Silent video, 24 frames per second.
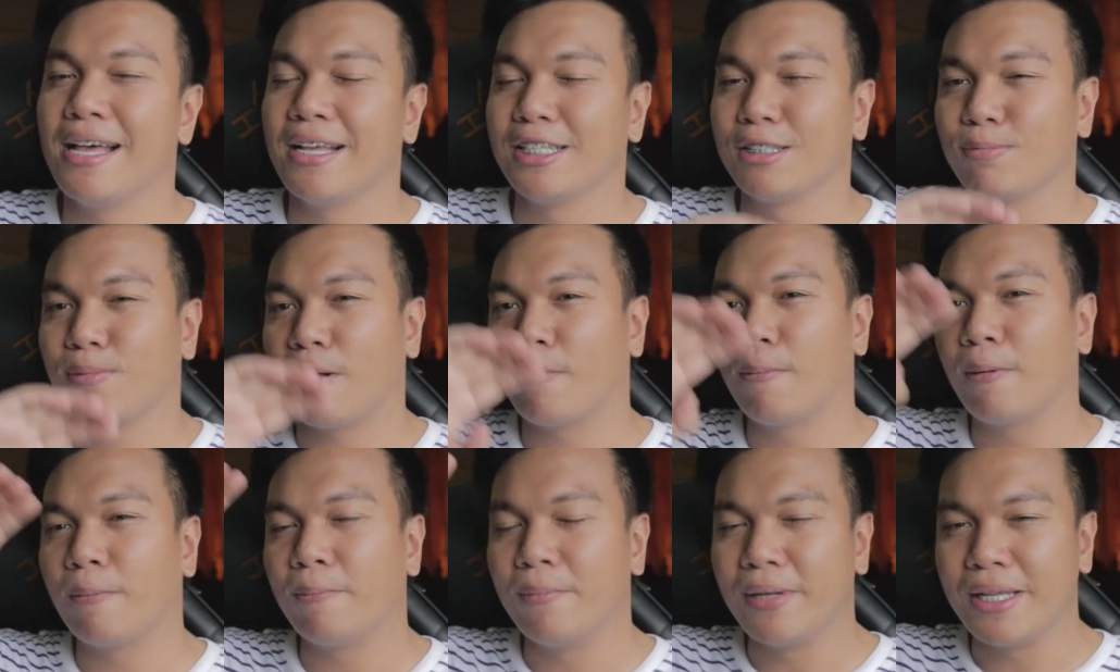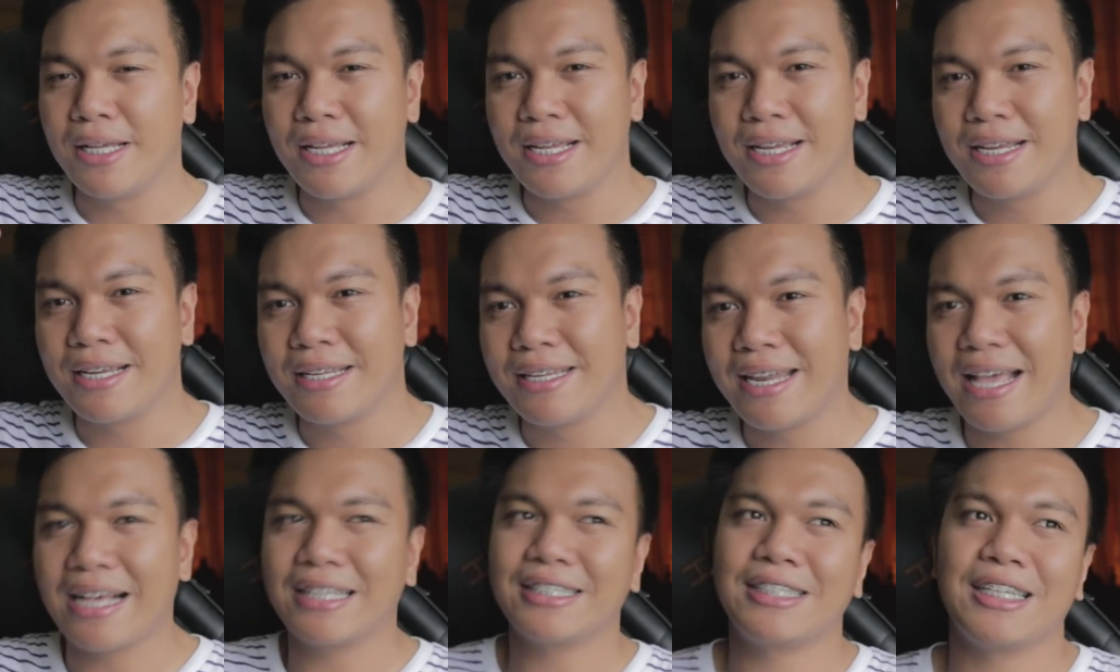it's probably
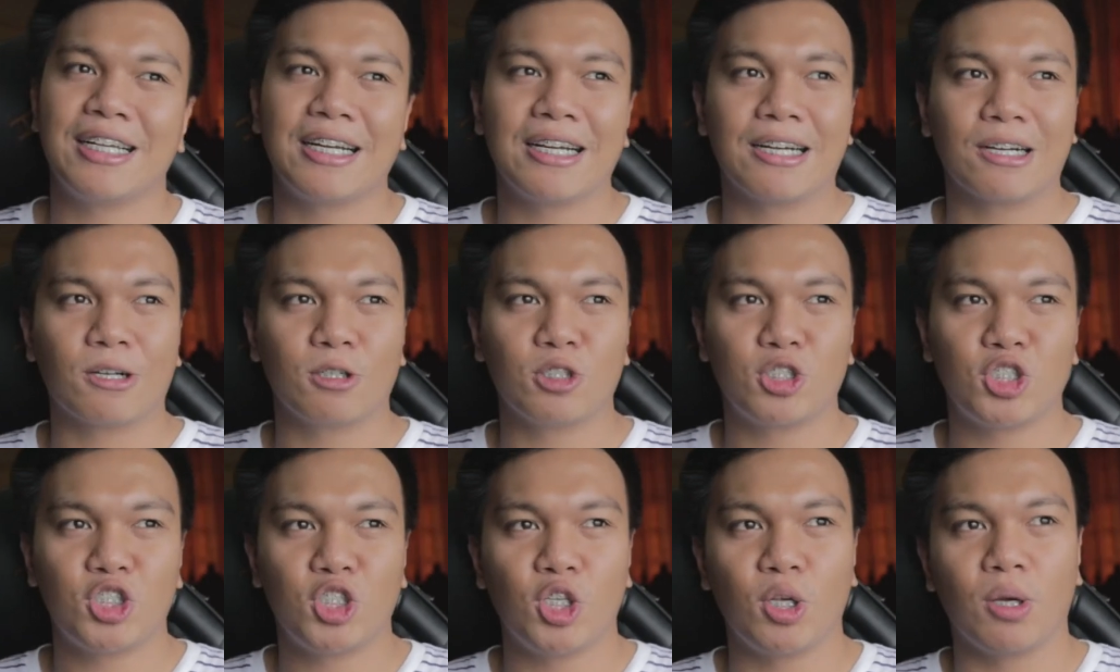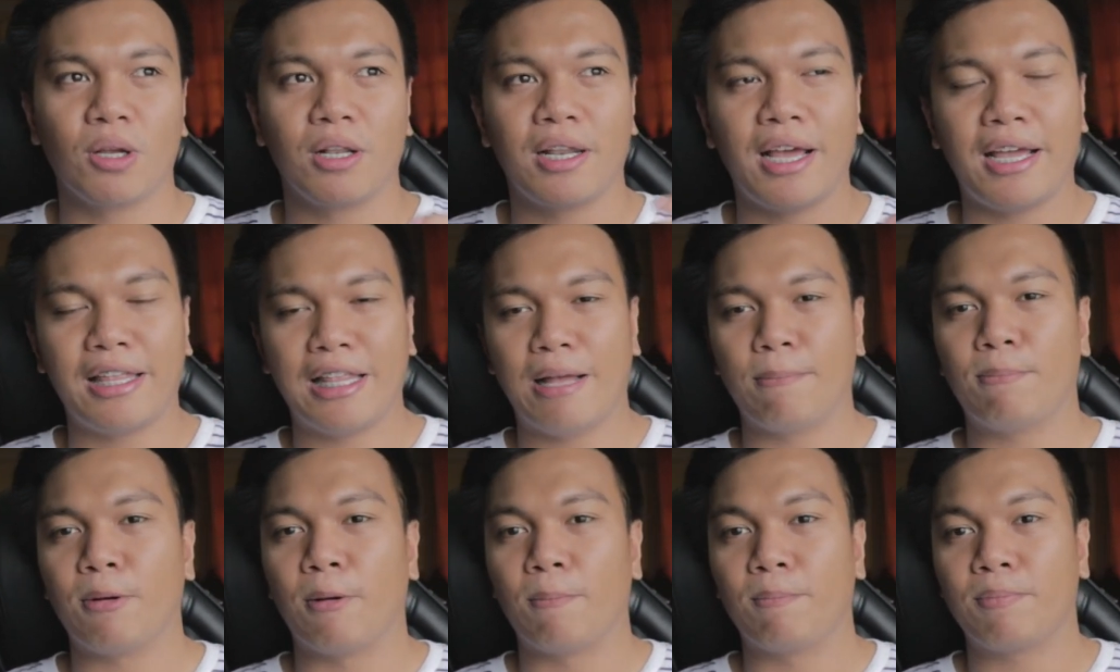next year, because yung
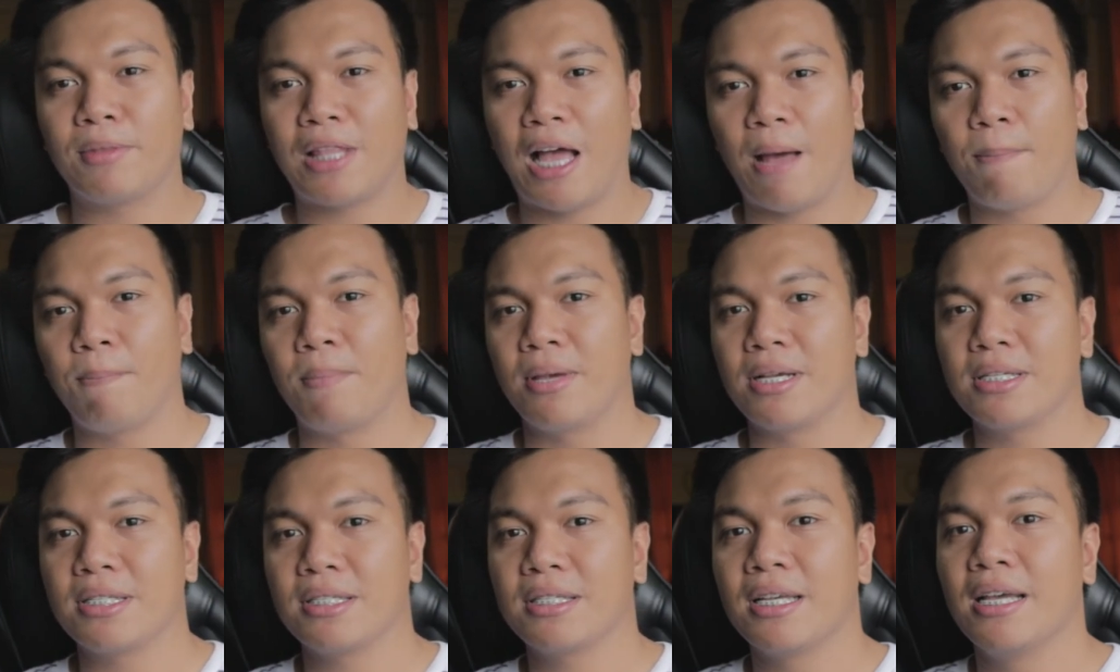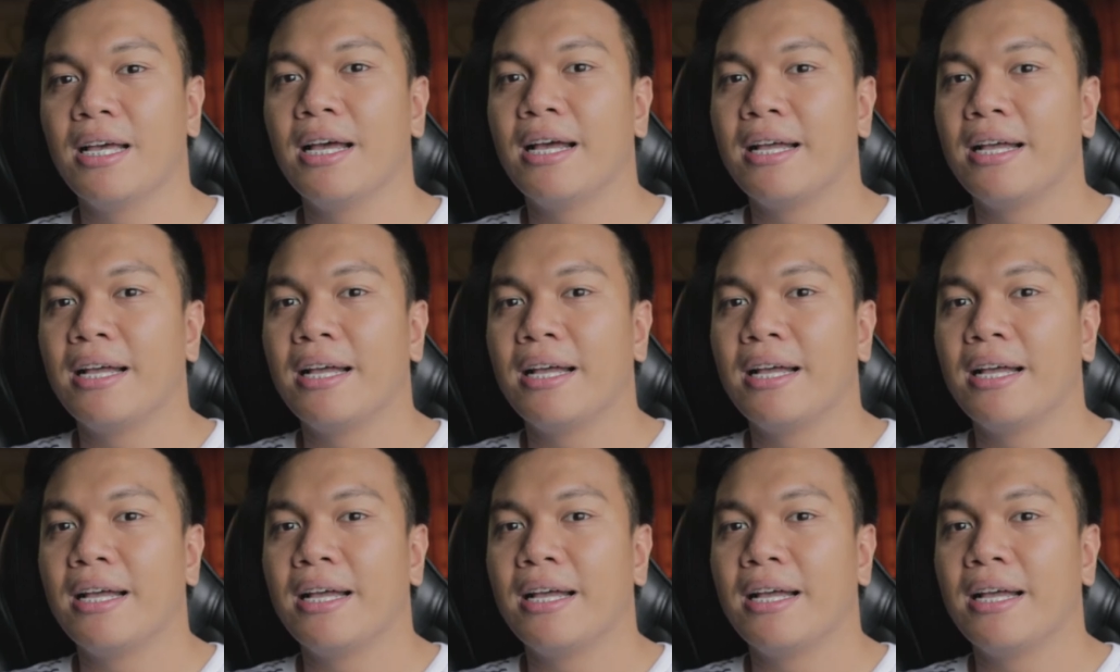lineup of topics